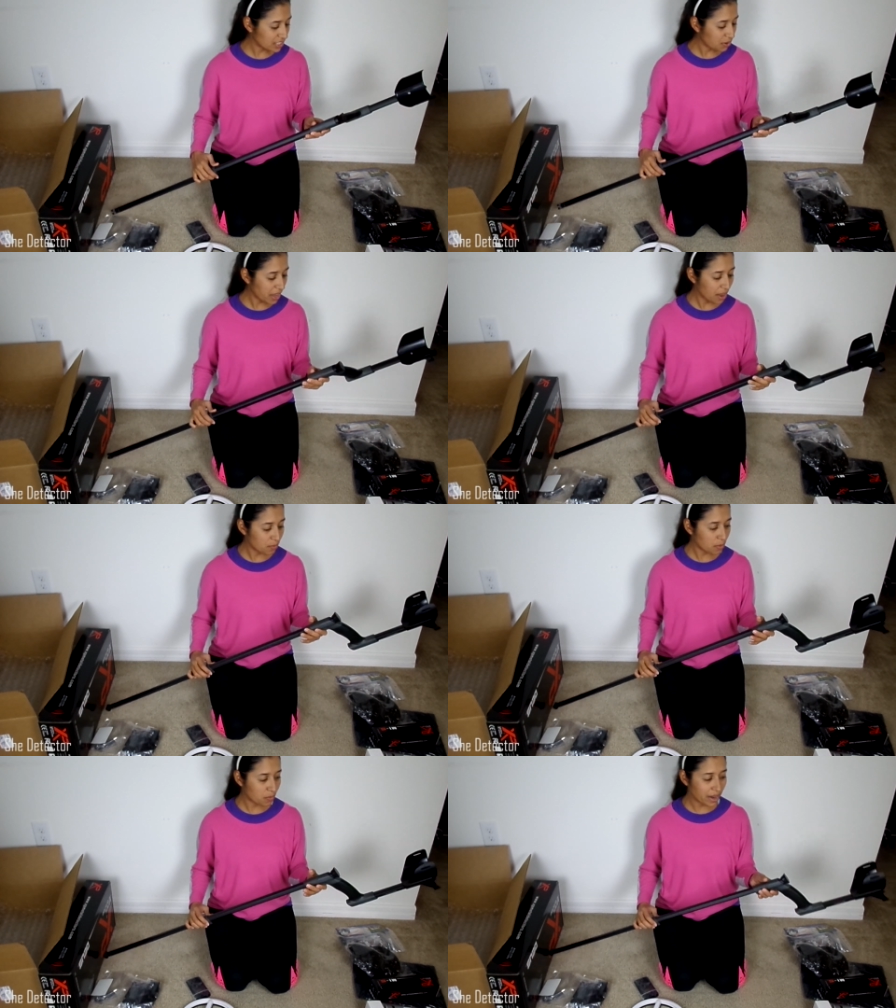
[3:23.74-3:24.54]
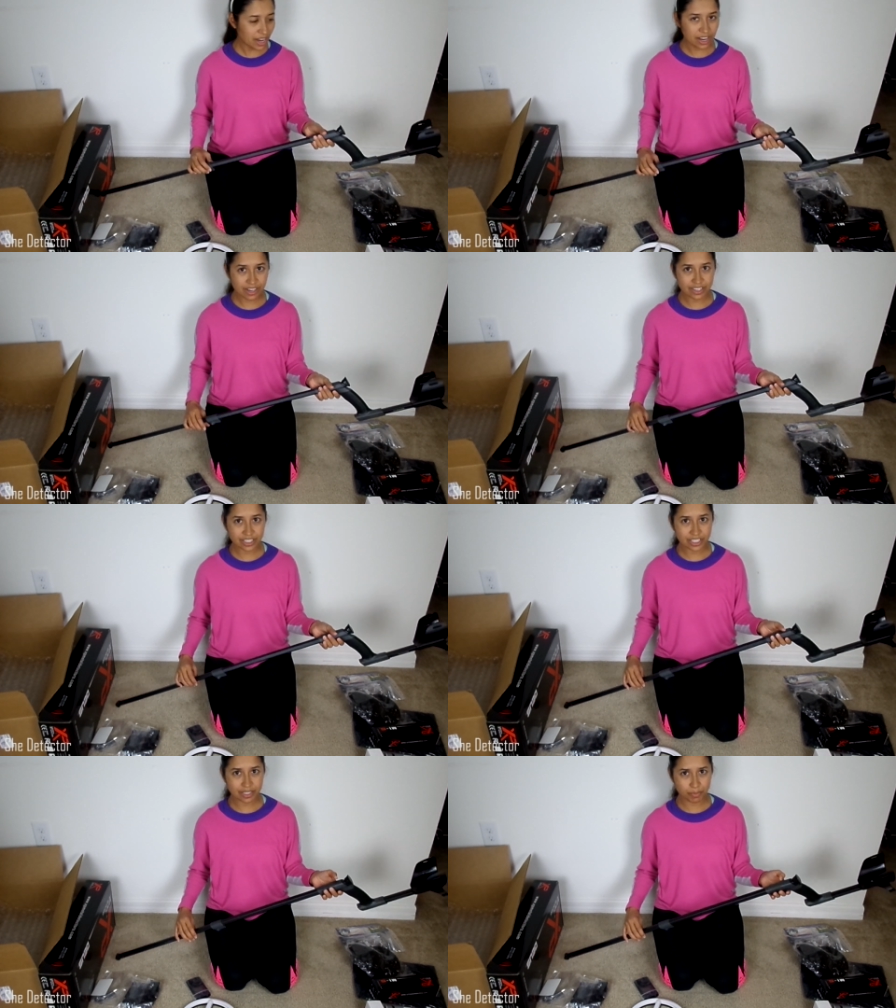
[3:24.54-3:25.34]
okay, well
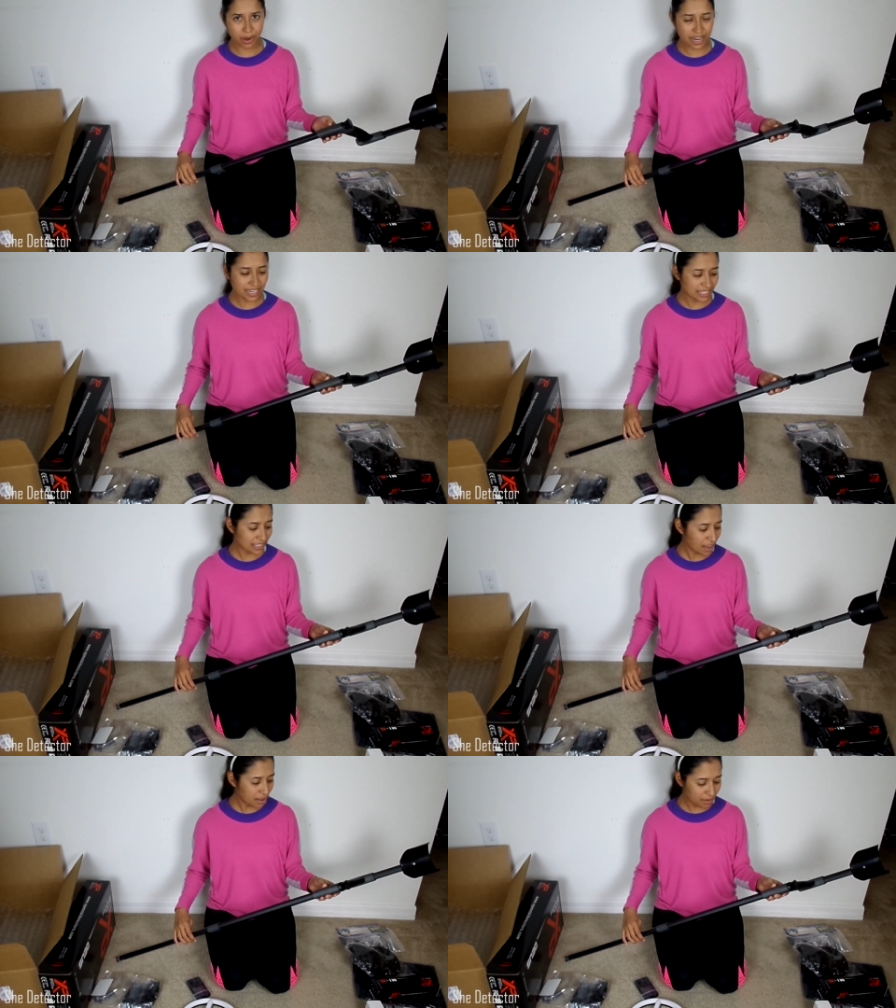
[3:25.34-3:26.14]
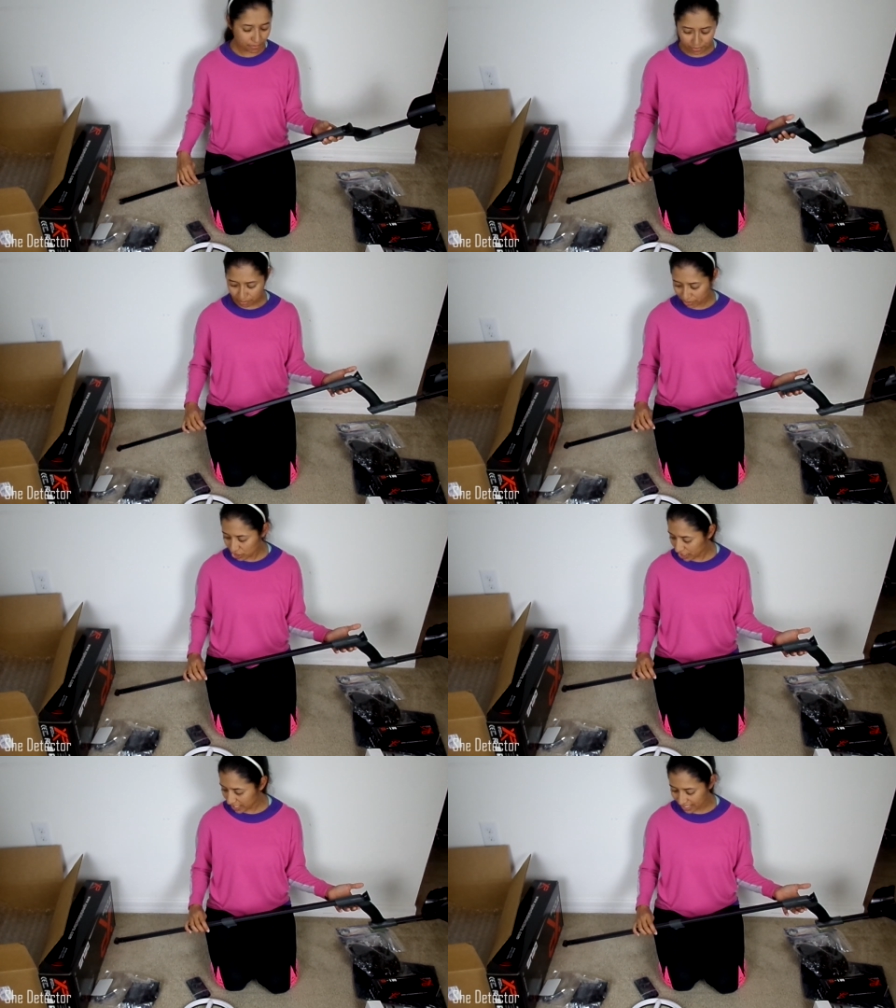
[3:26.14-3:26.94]
where's the brains of the
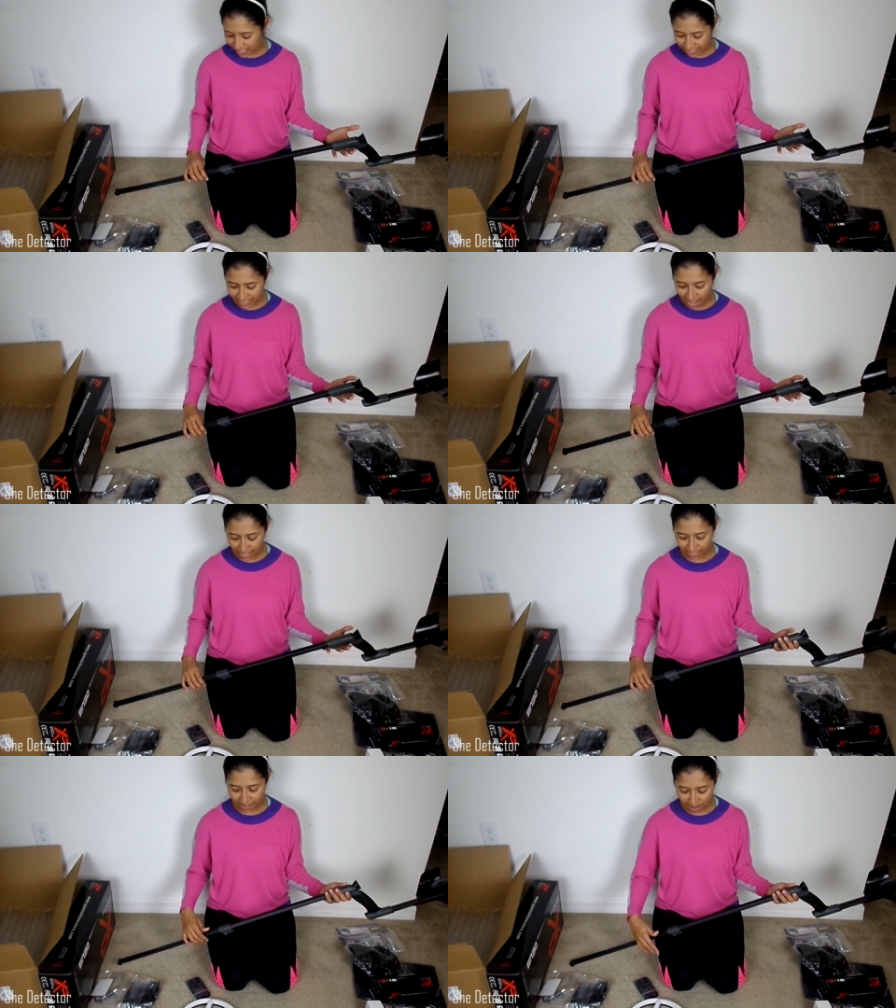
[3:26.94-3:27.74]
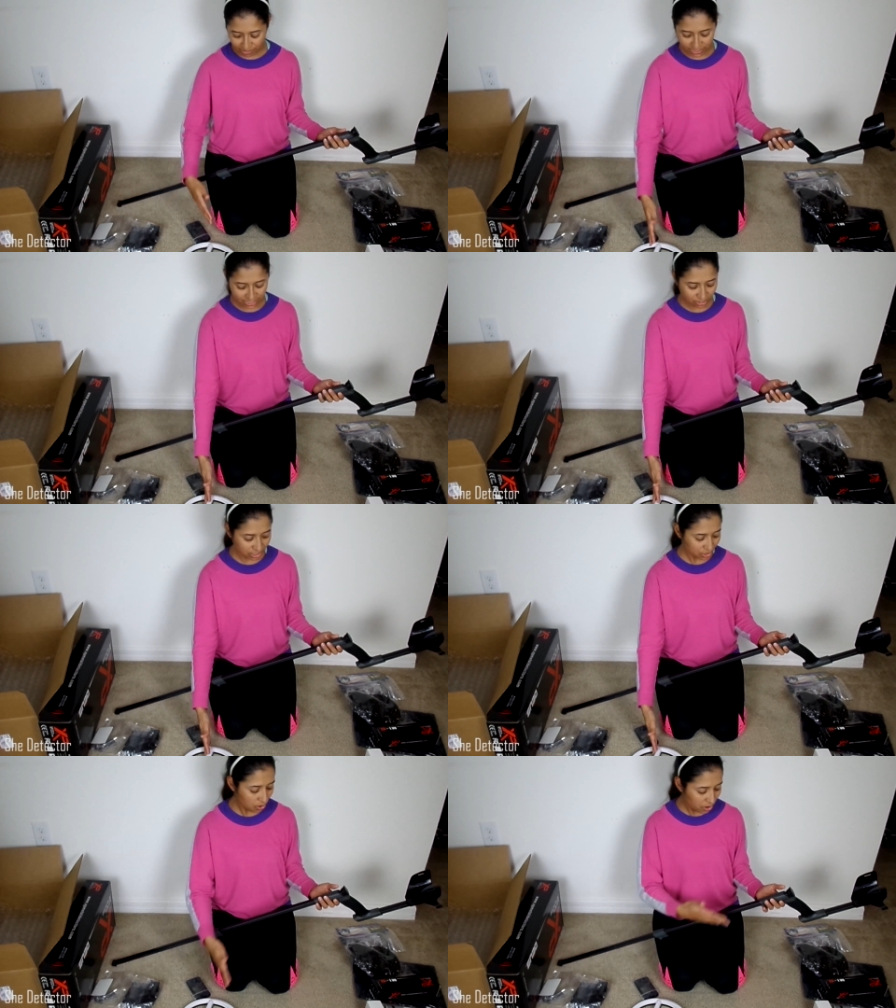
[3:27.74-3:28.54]
machine exactly? Obviously here's
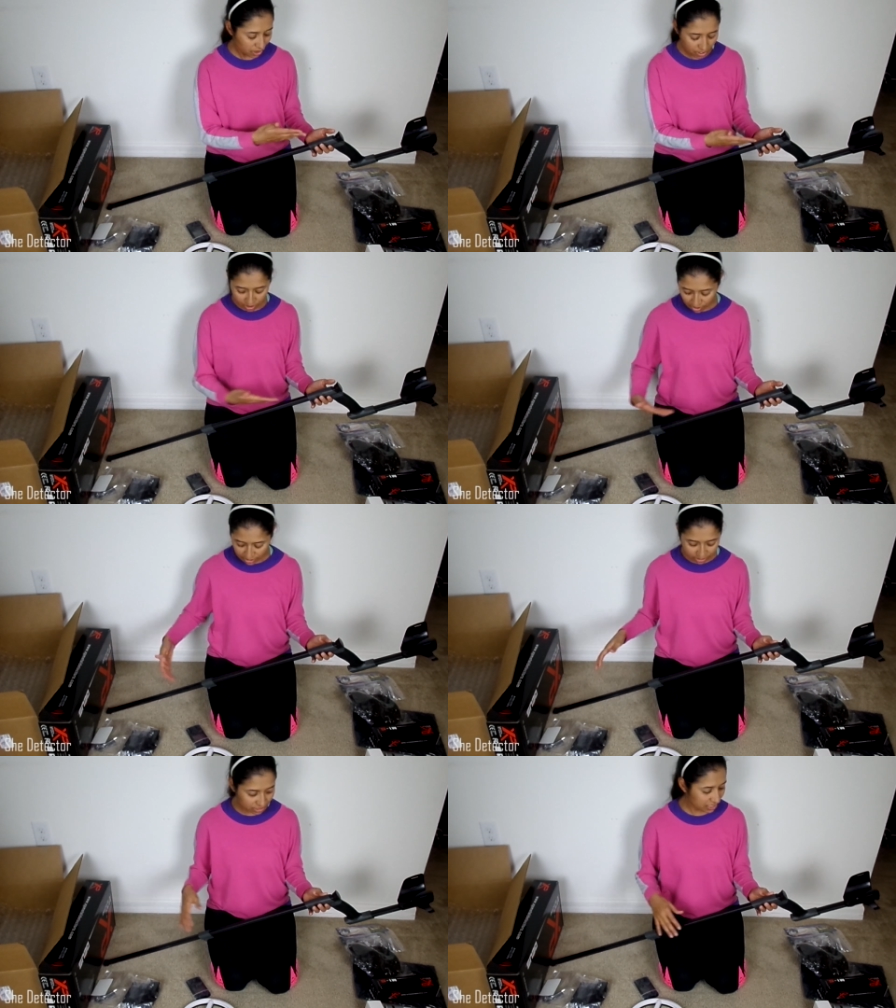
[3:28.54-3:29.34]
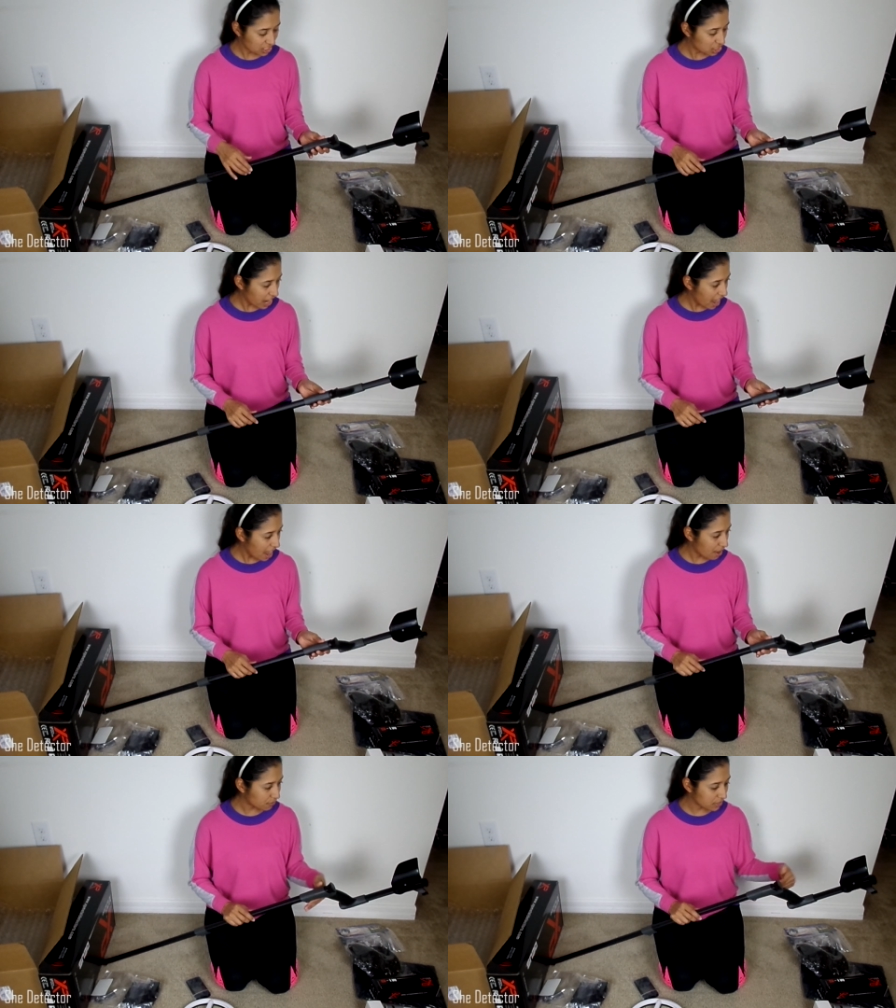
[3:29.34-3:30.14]
the coil, here's the
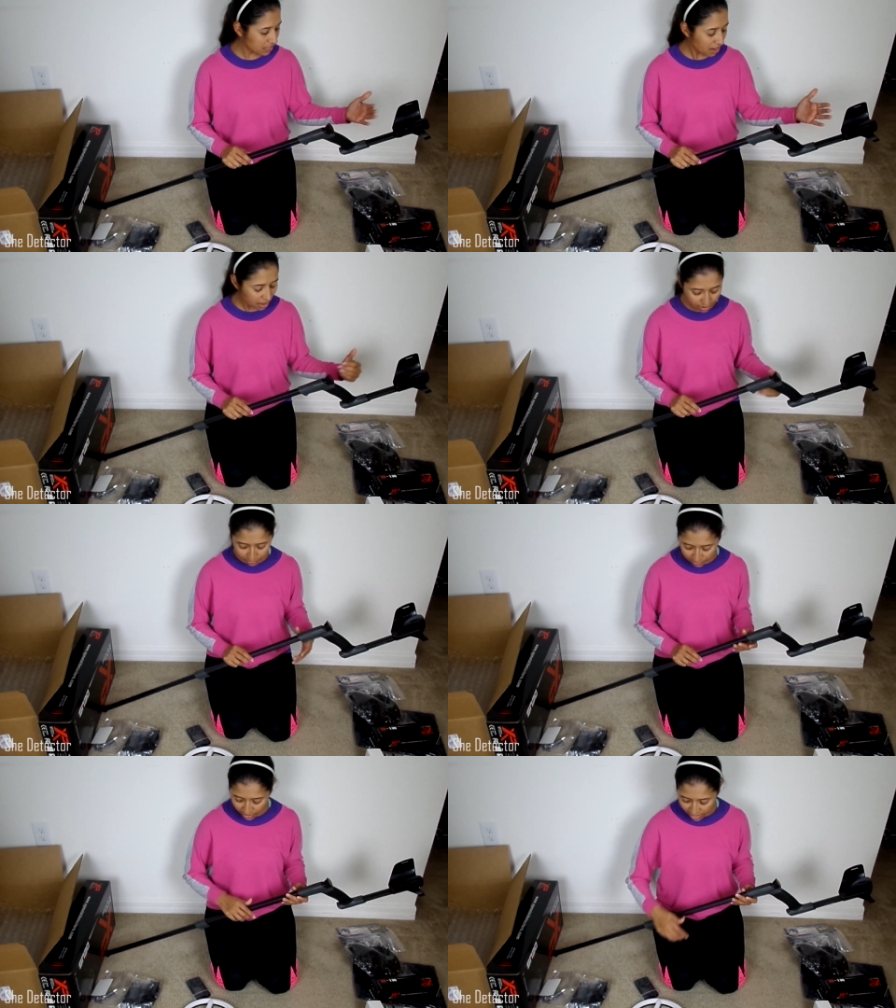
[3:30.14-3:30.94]
shaft, the cuff.